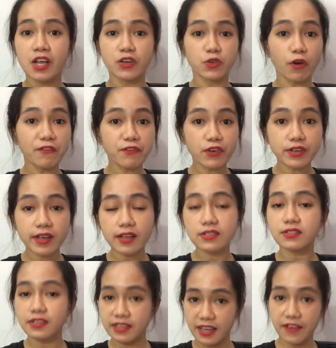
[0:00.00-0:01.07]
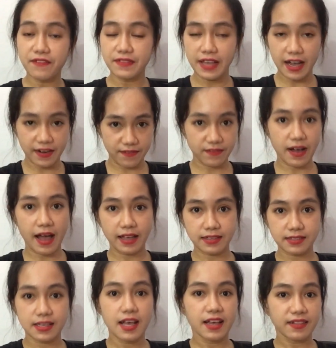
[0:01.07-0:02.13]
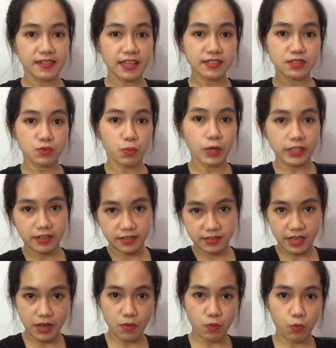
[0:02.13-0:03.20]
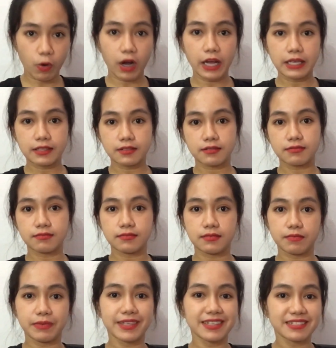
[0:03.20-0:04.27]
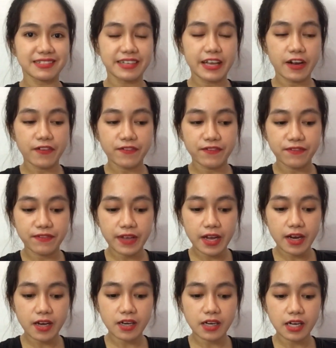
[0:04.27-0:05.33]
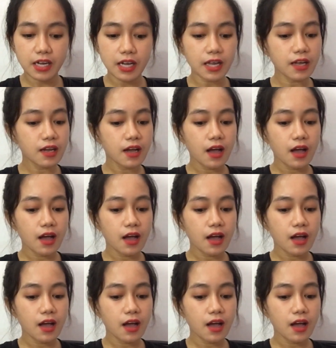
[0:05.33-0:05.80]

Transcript: Don't forget to give the advice. That's what they want, because they are very